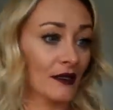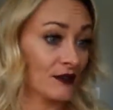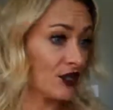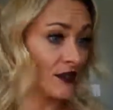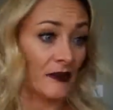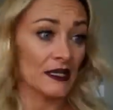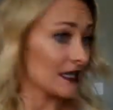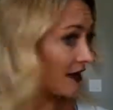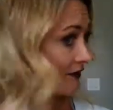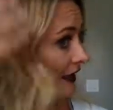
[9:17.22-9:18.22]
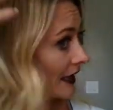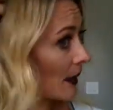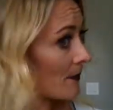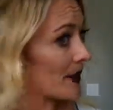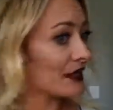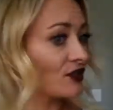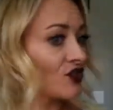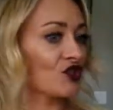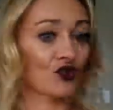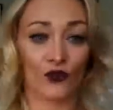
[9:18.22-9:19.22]
just because I have like pin
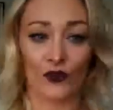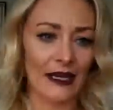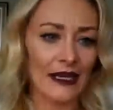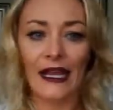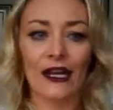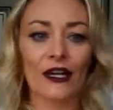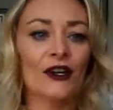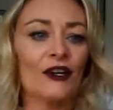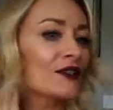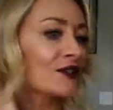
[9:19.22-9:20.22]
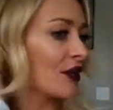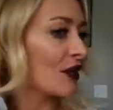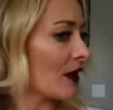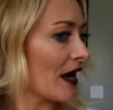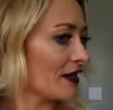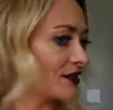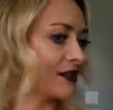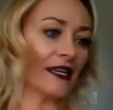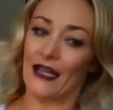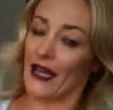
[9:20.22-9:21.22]
straight hair. So I just
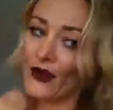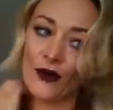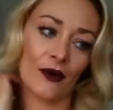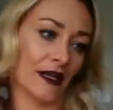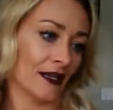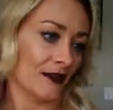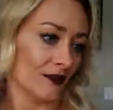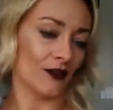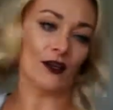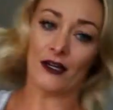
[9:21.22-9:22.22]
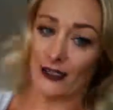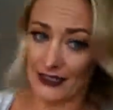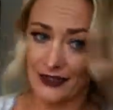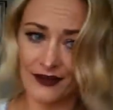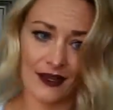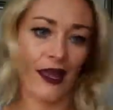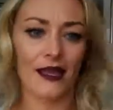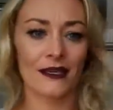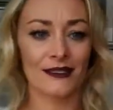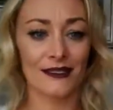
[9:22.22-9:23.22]
like how it looks in the
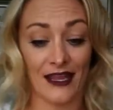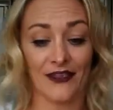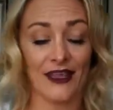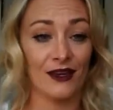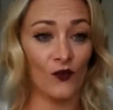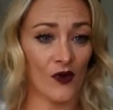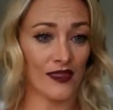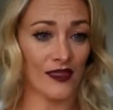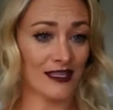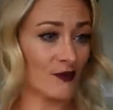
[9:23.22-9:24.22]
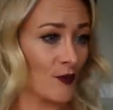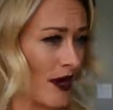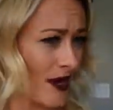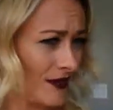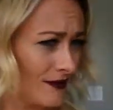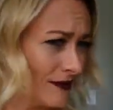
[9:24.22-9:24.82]
end. And then one last spray.